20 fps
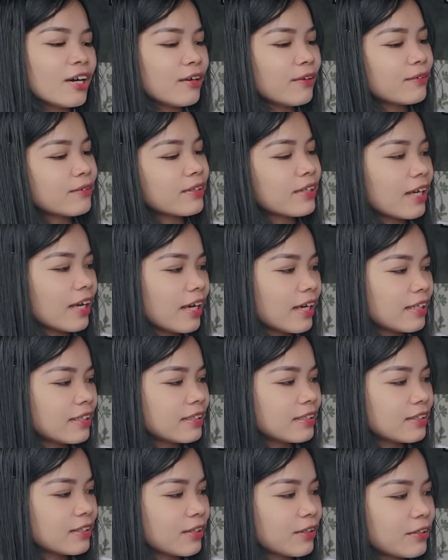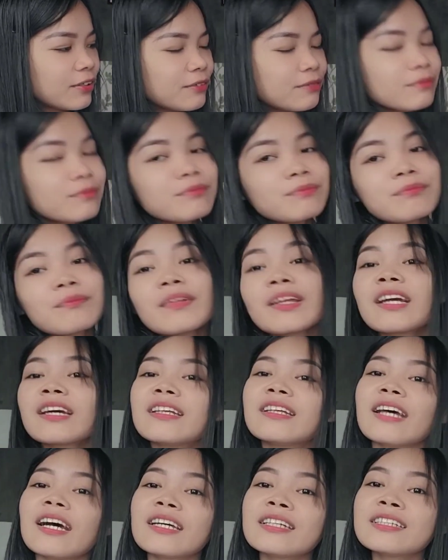Okay, so
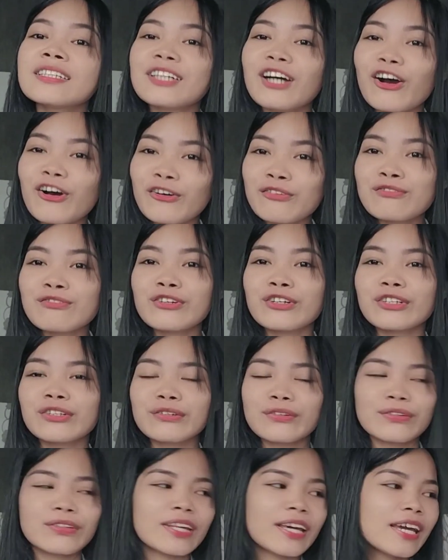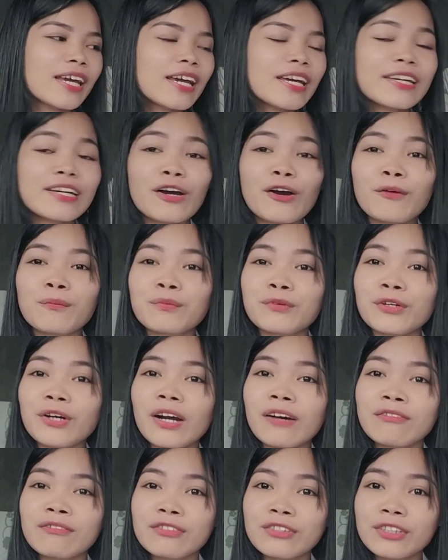that's all for today. I hope you
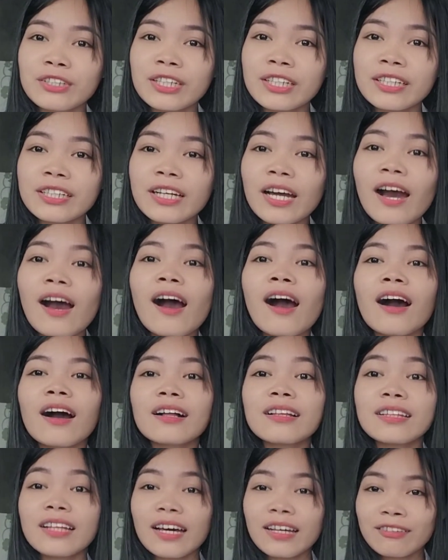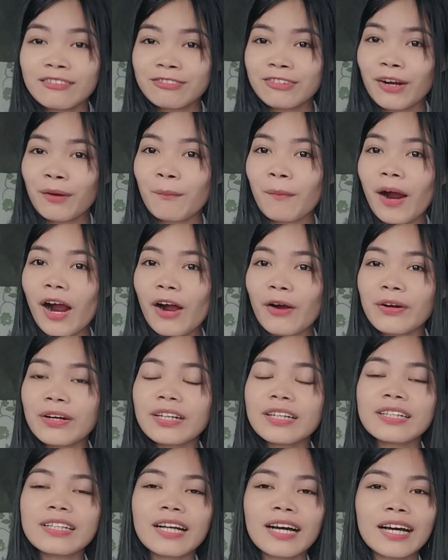have learned a lot from
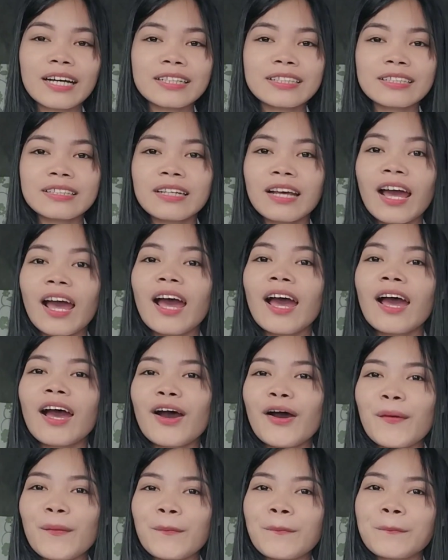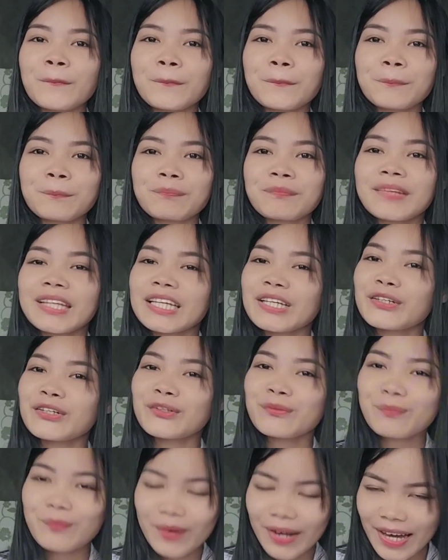our class.
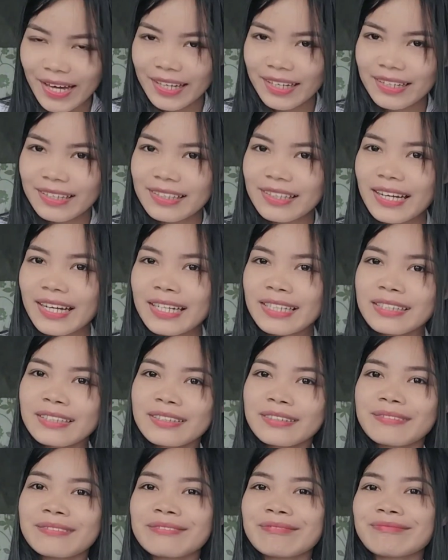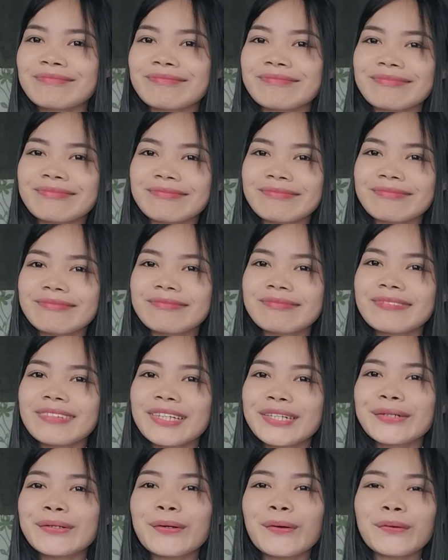Goodbye, class.
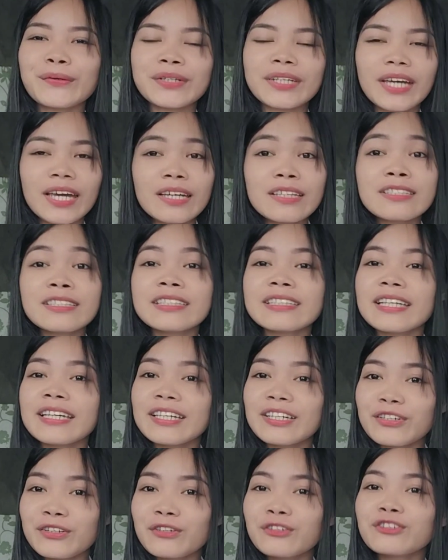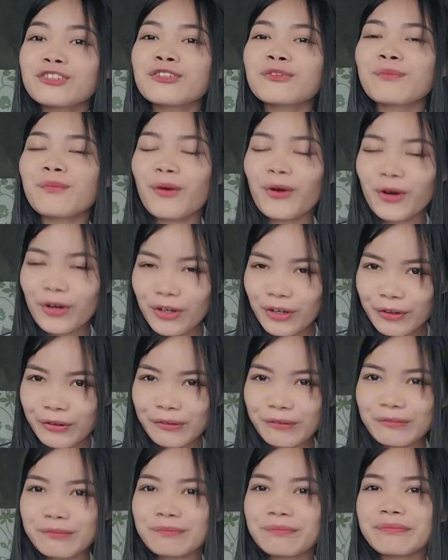Okay, see you
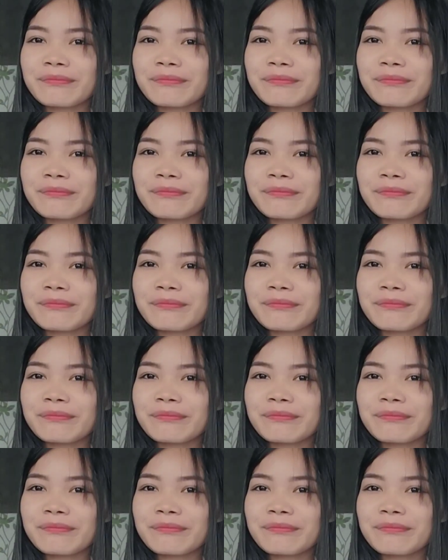tomorrow.